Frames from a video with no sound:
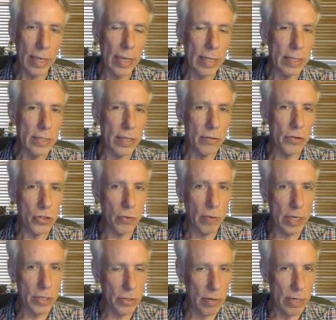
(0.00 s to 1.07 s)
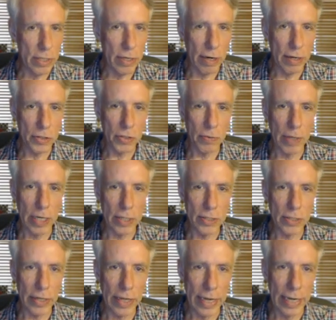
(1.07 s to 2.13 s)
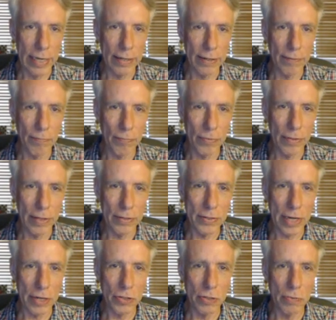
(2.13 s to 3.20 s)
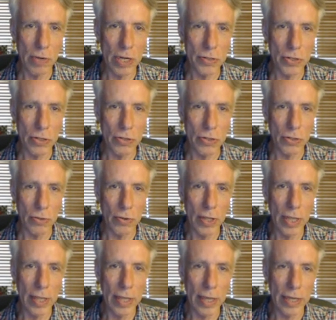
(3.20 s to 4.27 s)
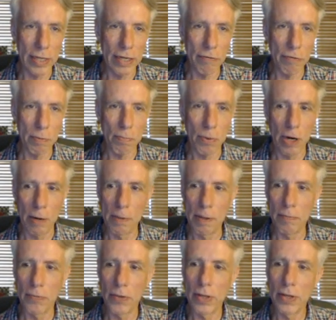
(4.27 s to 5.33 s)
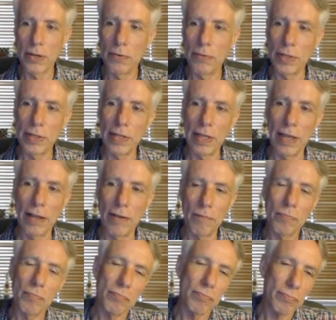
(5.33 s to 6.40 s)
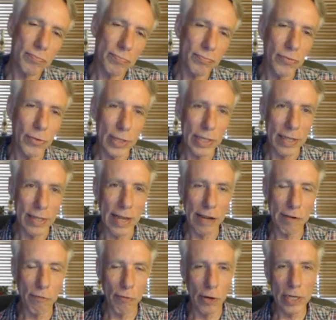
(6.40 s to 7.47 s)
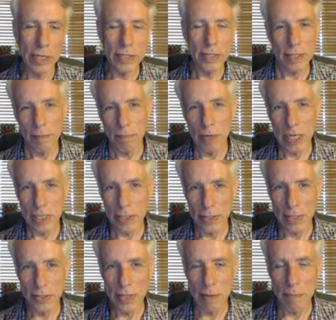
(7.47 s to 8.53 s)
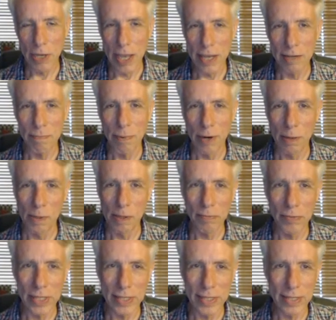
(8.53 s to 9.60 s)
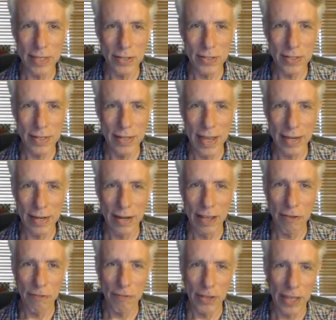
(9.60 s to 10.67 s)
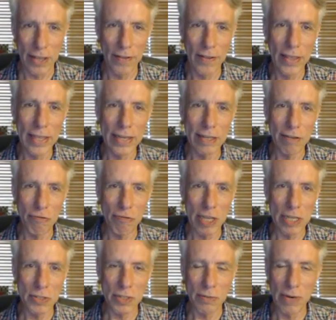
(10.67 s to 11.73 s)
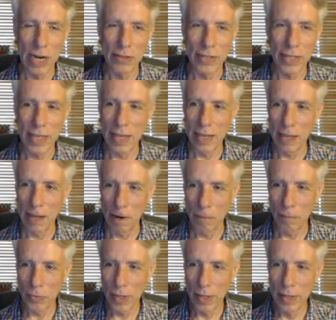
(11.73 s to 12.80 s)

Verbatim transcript: These other squares are on dark squares, and this actually runs into a different problem with the with the knight fork. It's basically the same kind of problem. It's just not enough uh, defense around the king here.